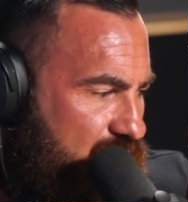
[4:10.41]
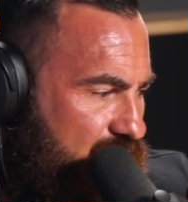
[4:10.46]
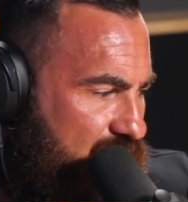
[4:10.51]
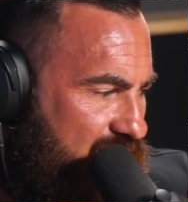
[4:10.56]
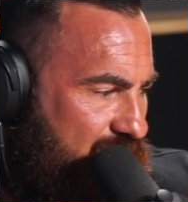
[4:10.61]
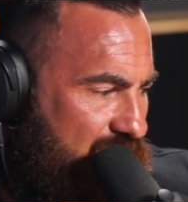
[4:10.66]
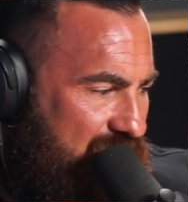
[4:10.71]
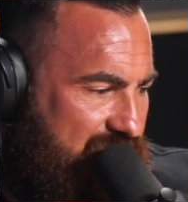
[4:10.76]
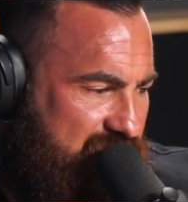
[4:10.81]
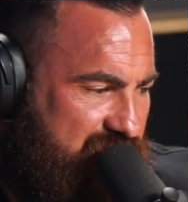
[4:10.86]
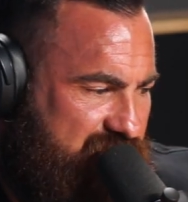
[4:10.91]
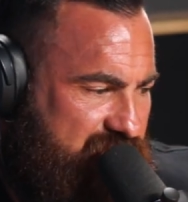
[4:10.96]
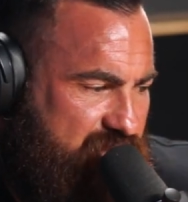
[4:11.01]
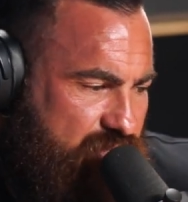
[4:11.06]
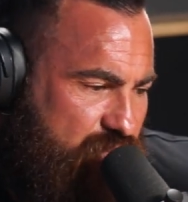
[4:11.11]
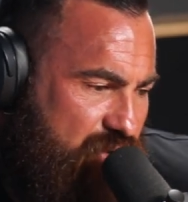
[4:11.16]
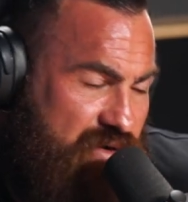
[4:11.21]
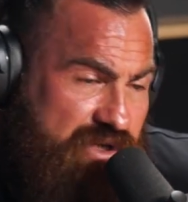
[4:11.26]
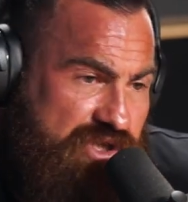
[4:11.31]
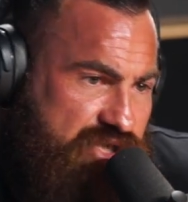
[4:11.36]
Anyway, this is
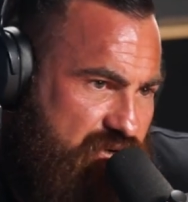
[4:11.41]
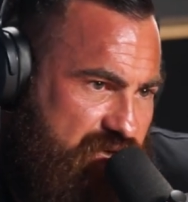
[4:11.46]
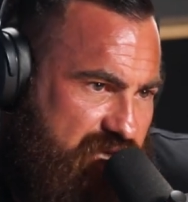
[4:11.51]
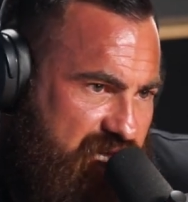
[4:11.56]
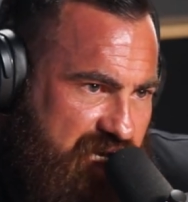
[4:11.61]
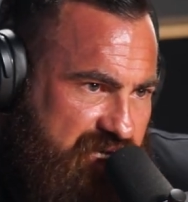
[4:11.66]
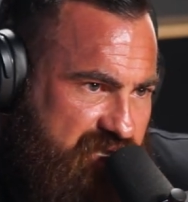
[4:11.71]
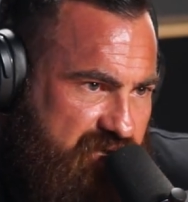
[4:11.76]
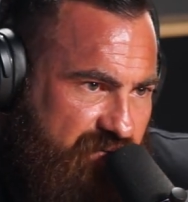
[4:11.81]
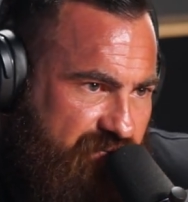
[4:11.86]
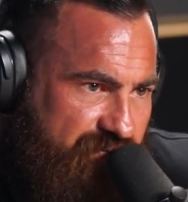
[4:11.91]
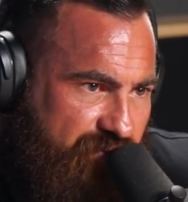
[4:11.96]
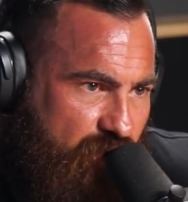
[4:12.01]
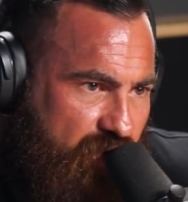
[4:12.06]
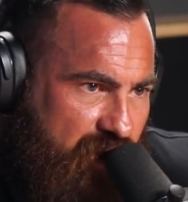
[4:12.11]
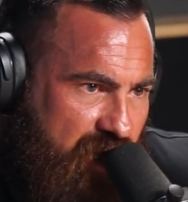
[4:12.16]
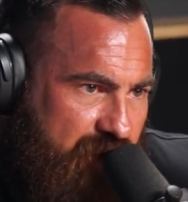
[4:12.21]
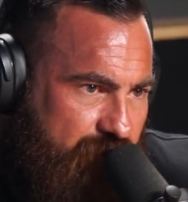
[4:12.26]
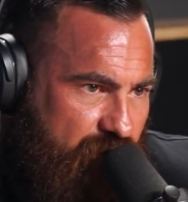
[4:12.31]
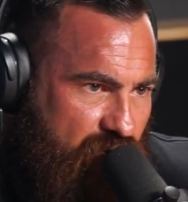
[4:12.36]
we're in
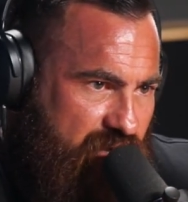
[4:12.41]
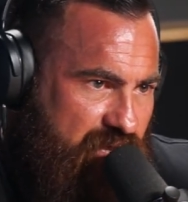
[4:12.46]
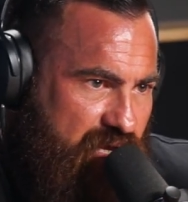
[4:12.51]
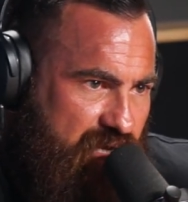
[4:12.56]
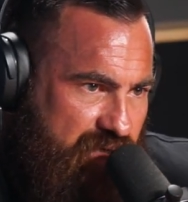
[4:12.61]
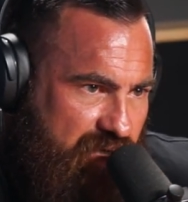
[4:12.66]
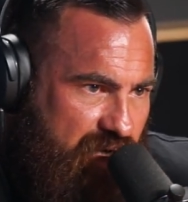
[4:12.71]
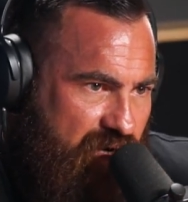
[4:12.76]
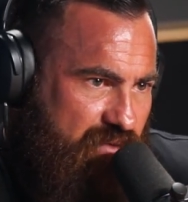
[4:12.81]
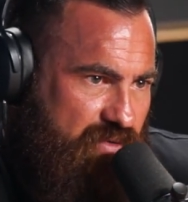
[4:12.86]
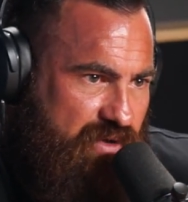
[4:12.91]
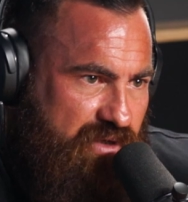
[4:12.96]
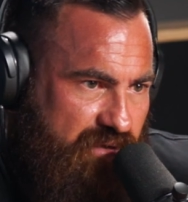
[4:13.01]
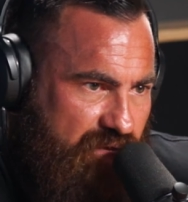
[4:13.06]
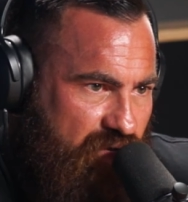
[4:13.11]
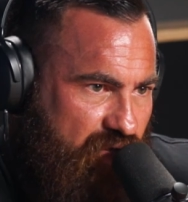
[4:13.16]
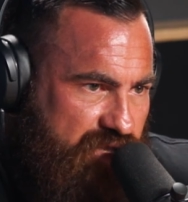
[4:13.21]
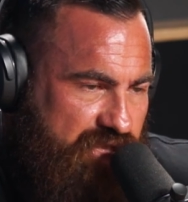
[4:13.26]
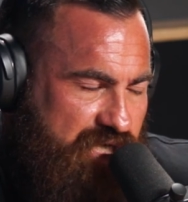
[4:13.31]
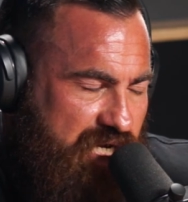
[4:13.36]
2014 by then. You know,
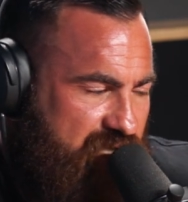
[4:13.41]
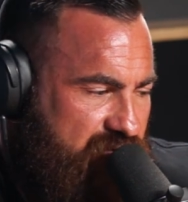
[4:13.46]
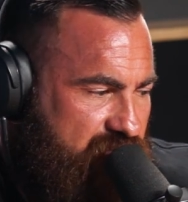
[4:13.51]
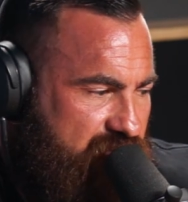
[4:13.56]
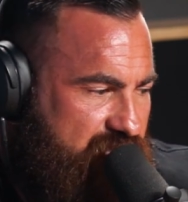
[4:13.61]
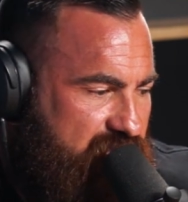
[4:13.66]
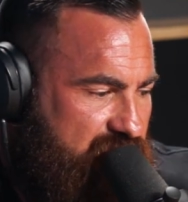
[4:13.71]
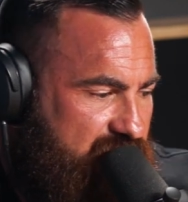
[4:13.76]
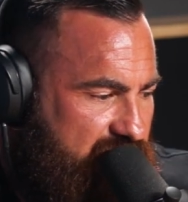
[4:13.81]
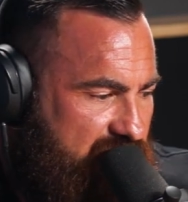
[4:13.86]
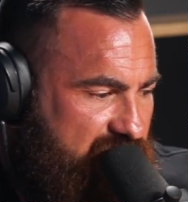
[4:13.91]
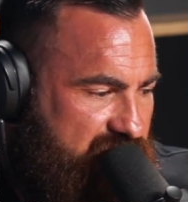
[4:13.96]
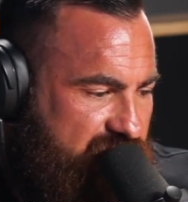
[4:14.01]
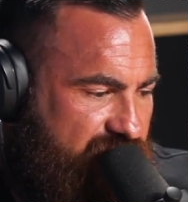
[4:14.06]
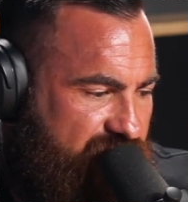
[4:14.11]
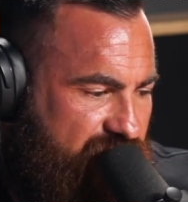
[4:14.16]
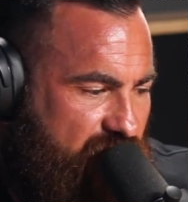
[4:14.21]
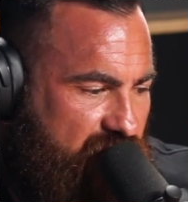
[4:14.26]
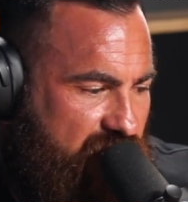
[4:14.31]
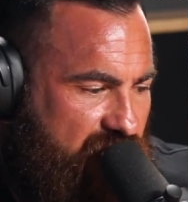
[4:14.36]
like January
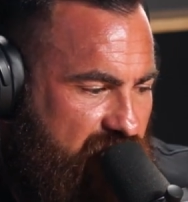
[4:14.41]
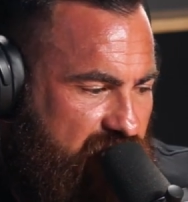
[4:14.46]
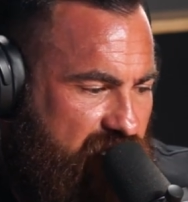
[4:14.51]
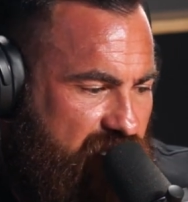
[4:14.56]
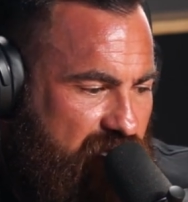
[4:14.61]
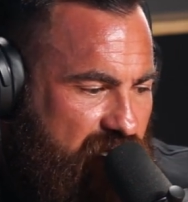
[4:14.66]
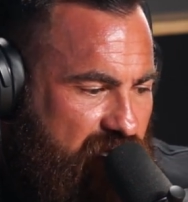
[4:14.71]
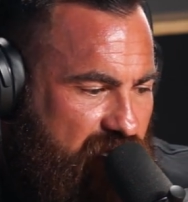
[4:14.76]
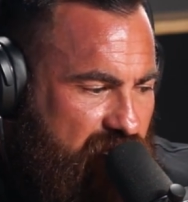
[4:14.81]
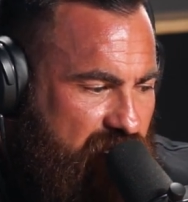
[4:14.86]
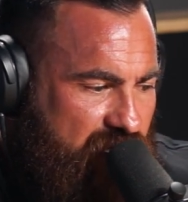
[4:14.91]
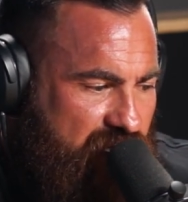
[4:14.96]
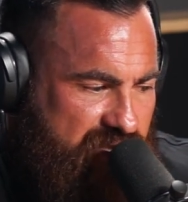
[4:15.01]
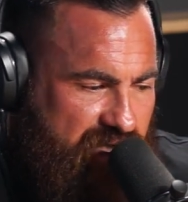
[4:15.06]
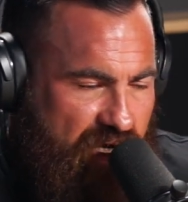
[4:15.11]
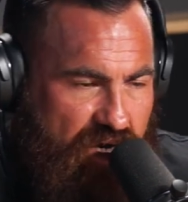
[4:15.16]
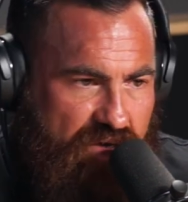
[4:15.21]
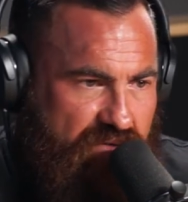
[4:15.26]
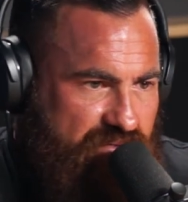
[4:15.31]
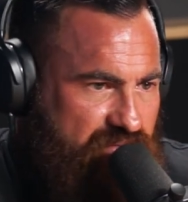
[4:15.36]
2014.
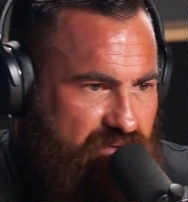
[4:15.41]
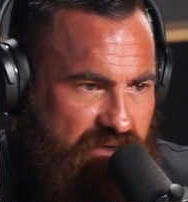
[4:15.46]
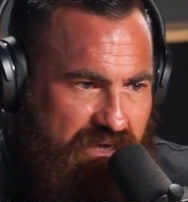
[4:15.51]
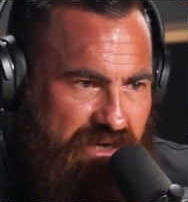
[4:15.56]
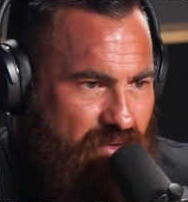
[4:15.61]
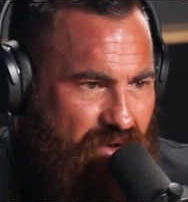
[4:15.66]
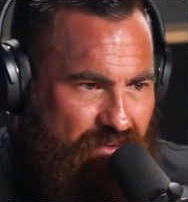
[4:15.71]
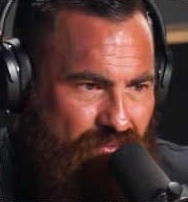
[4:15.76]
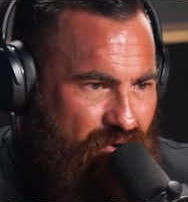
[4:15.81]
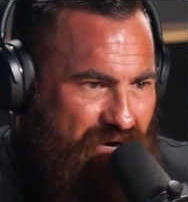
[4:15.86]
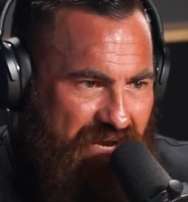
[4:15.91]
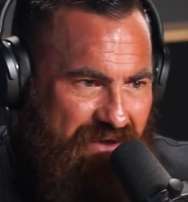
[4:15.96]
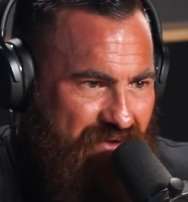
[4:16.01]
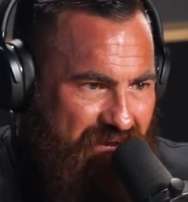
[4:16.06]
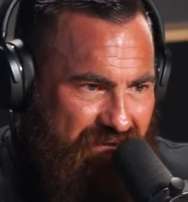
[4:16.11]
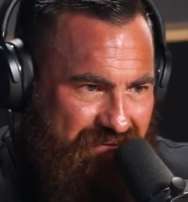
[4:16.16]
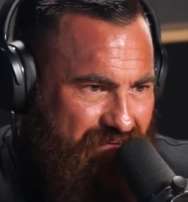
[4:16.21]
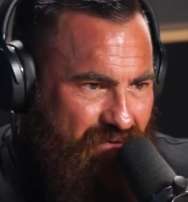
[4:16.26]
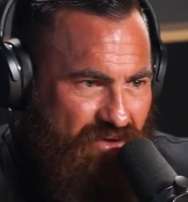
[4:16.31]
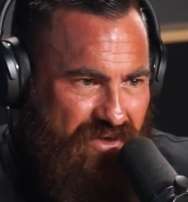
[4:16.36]
So anyway,
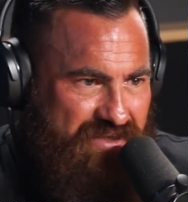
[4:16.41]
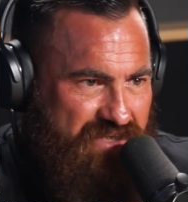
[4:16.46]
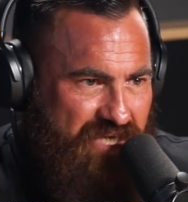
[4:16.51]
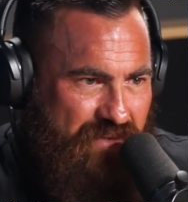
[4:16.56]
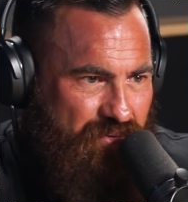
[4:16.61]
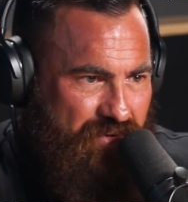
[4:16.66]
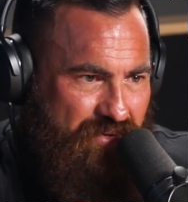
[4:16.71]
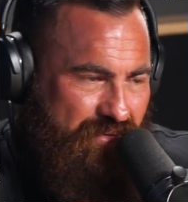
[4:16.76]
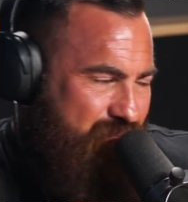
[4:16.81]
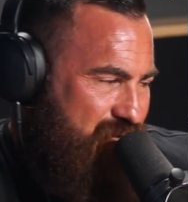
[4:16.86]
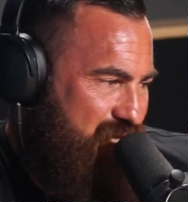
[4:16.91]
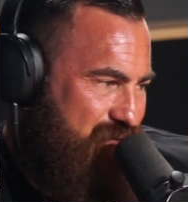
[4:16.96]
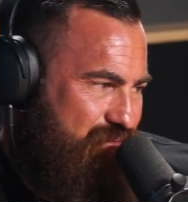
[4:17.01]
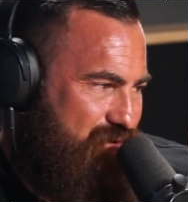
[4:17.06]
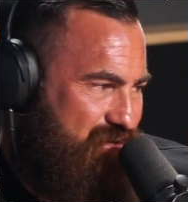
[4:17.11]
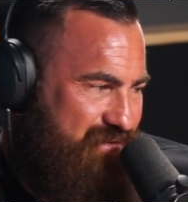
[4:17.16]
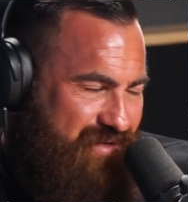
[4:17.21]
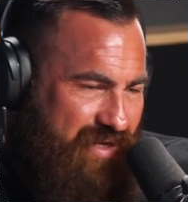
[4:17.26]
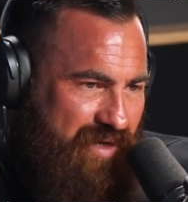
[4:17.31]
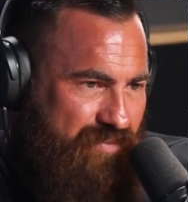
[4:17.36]
whatever. Like typical me.
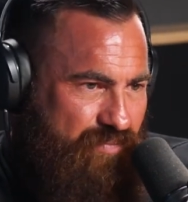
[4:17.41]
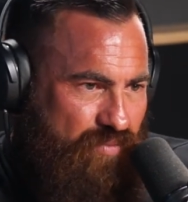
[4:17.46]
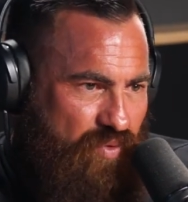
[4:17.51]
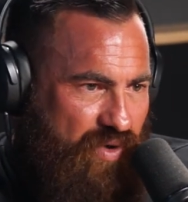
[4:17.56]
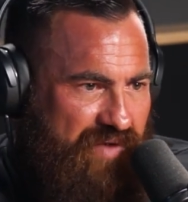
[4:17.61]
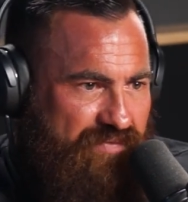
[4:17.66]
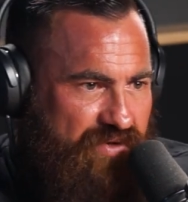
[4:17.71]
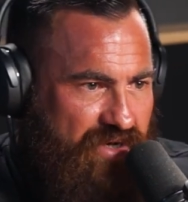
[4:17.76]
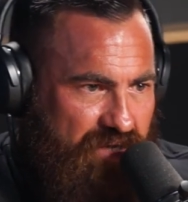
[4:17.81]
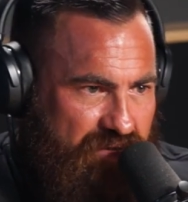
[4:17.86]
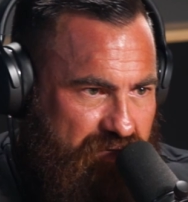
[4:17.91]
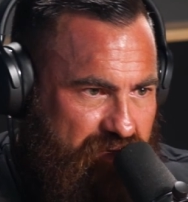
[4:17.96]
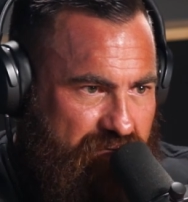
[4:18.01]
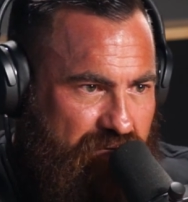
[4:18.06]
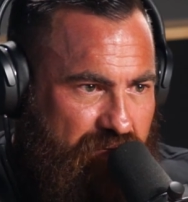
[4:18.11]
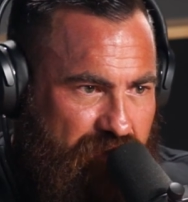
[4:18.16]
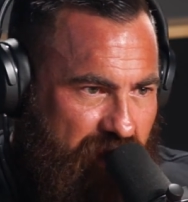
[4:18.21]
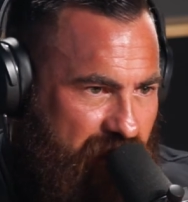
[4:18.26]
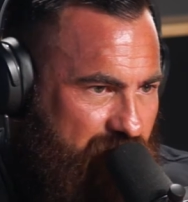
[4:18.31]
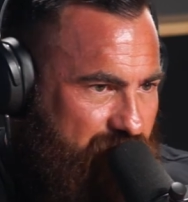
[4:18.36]
What? Yeah, whatever. Dude.
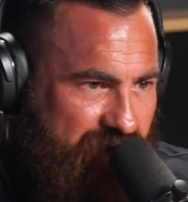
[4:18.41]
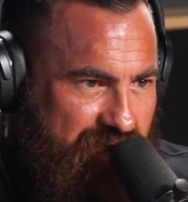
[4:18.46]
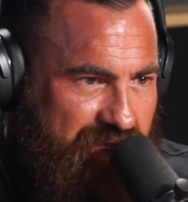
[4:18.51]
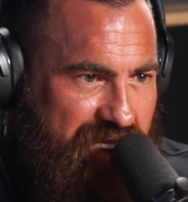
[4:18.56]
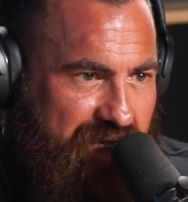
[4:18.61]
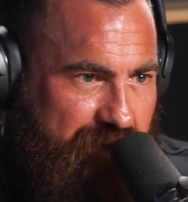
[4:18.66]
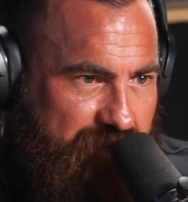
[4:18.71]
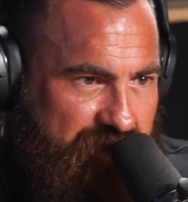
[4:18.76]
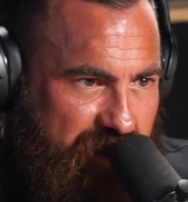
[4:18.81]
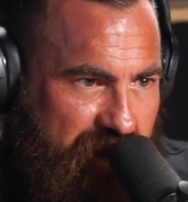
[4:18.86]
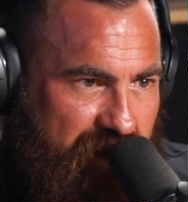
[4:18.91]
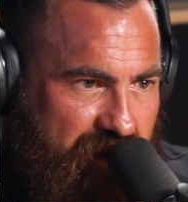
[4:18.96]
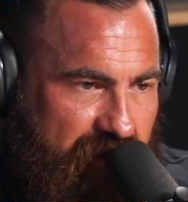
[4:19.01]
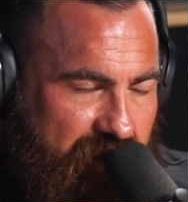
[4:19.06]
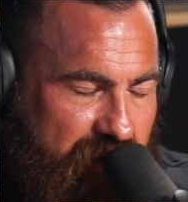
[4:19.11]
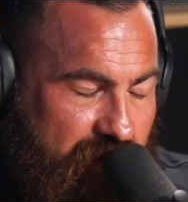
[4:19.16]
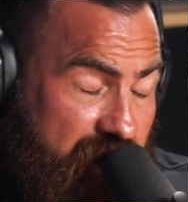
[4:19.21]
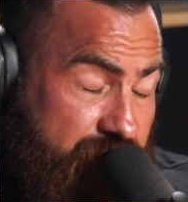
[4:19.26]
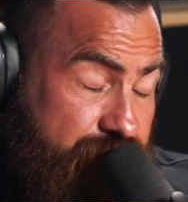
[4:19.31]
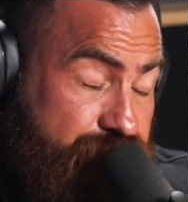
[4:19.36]
I'm going to build the camper trailer
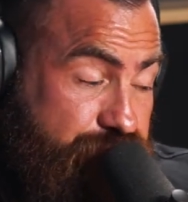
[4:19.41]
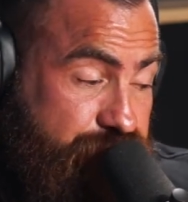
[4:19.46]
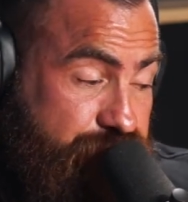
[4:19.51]
anyway.